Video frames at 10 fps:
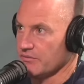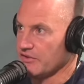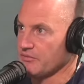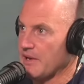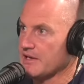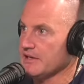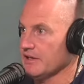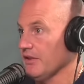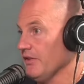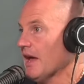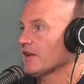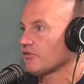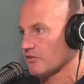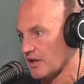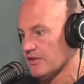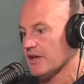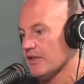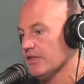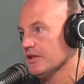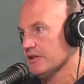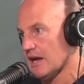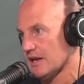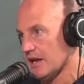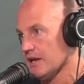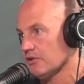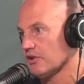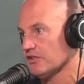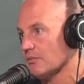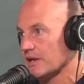spending and then that increase in money